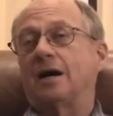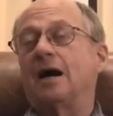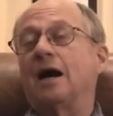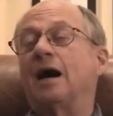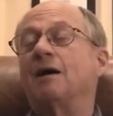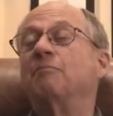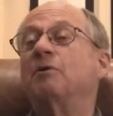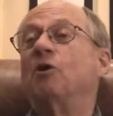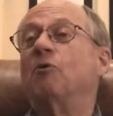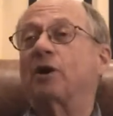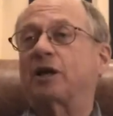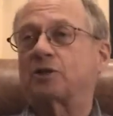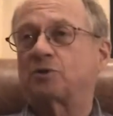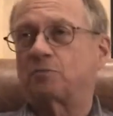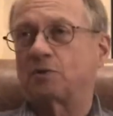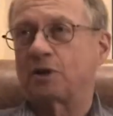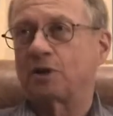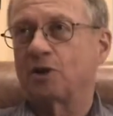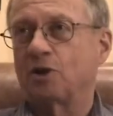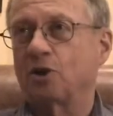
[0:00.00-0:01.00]
I'm no
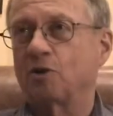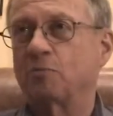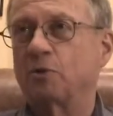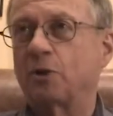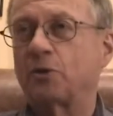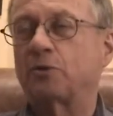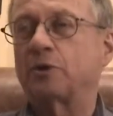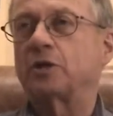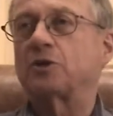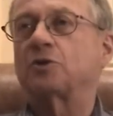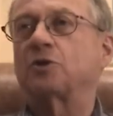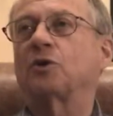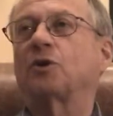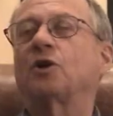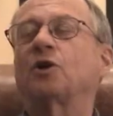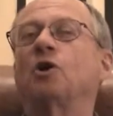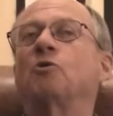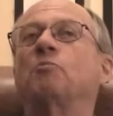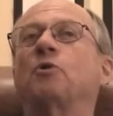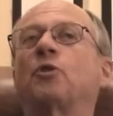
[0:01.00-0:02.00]
expert in global threshold.
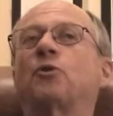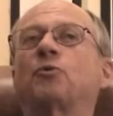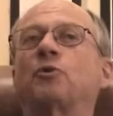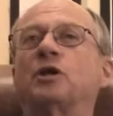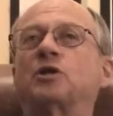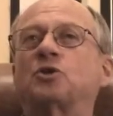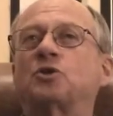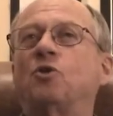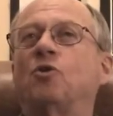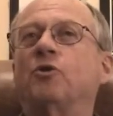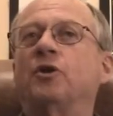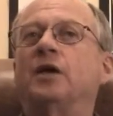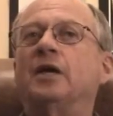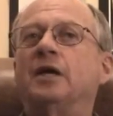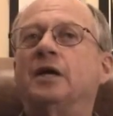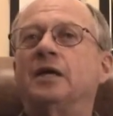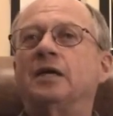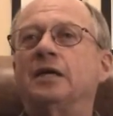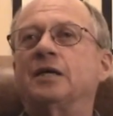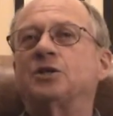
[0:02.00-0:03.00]
Global threshold
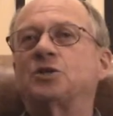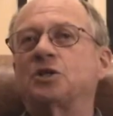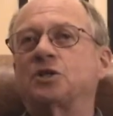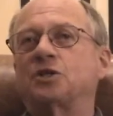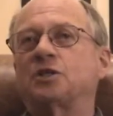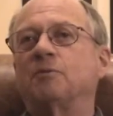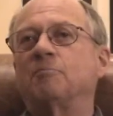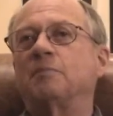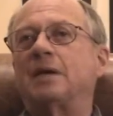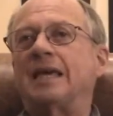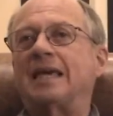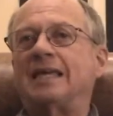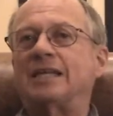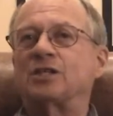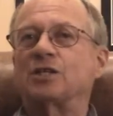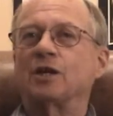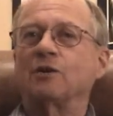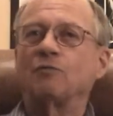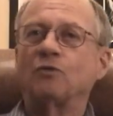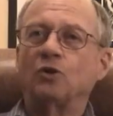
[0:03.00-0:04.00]
is just a
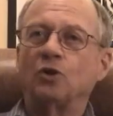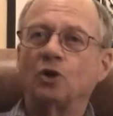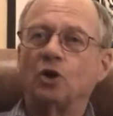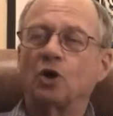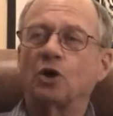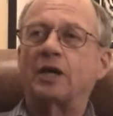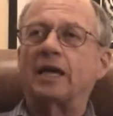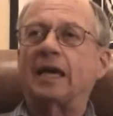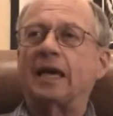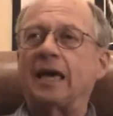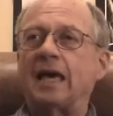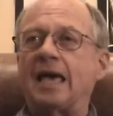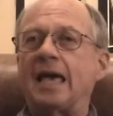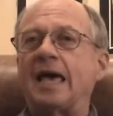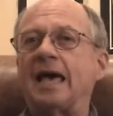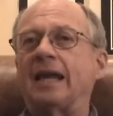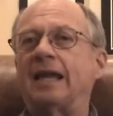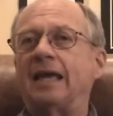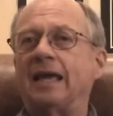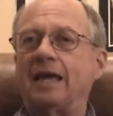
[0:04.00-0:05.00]
means of looking
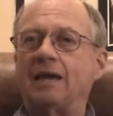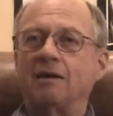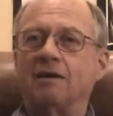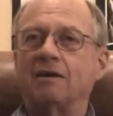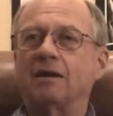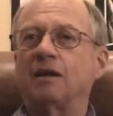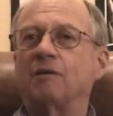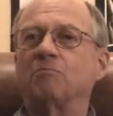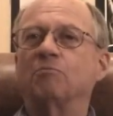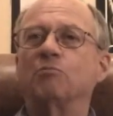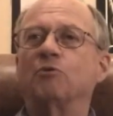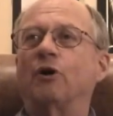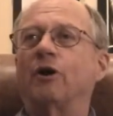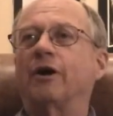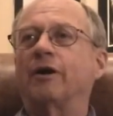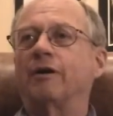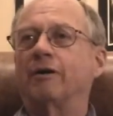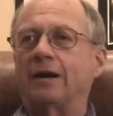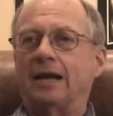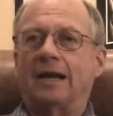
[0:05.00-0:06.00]
at a
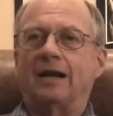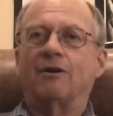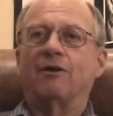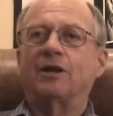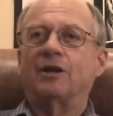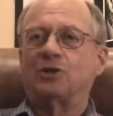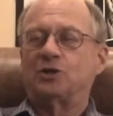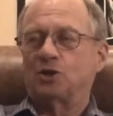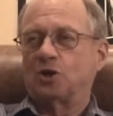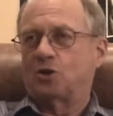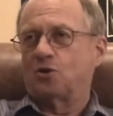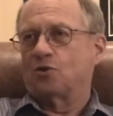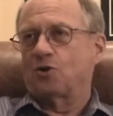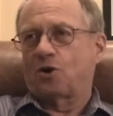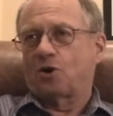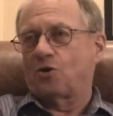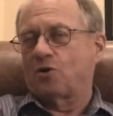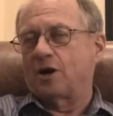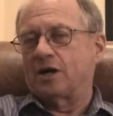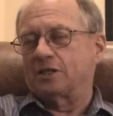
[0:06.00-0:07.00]
broader area as you go
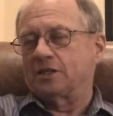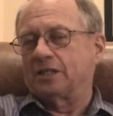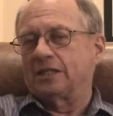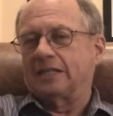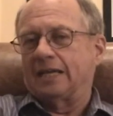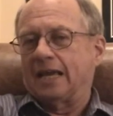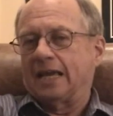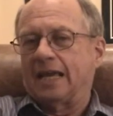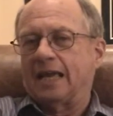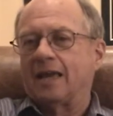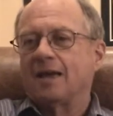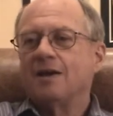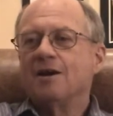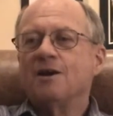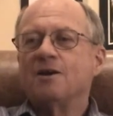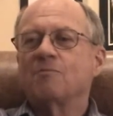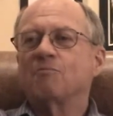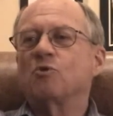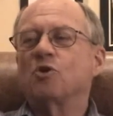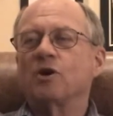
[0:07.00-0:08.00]
across and taking
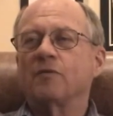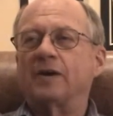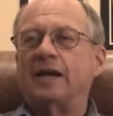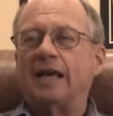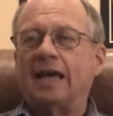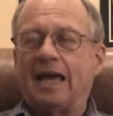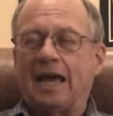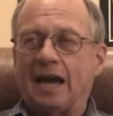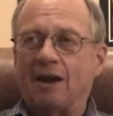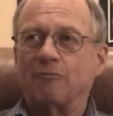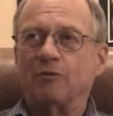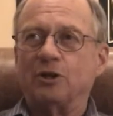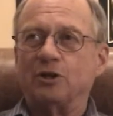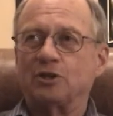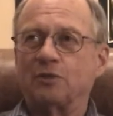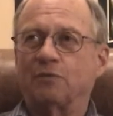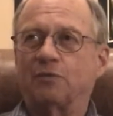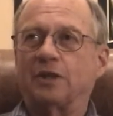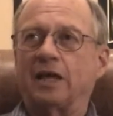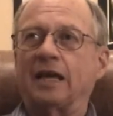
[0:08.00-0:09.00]
more of an
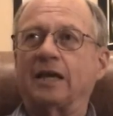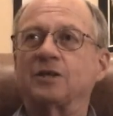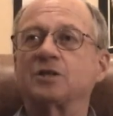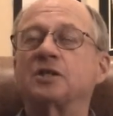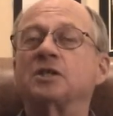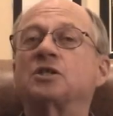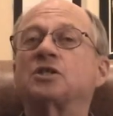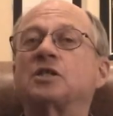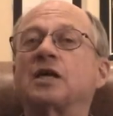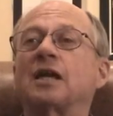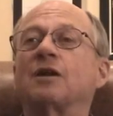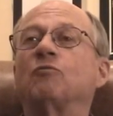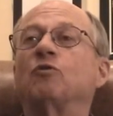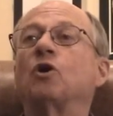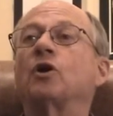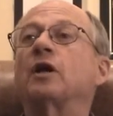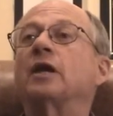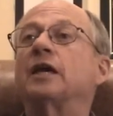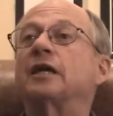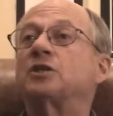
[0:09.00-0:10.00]
average of things instead of
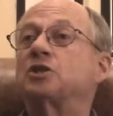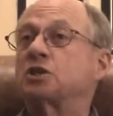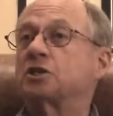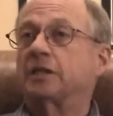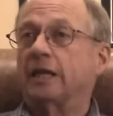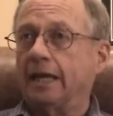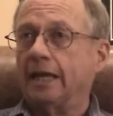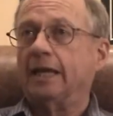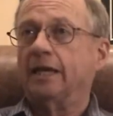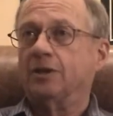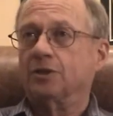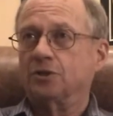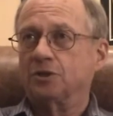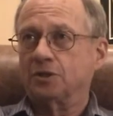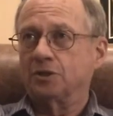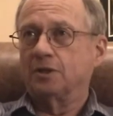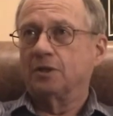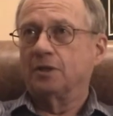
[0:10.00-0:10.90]
looking at just an edge.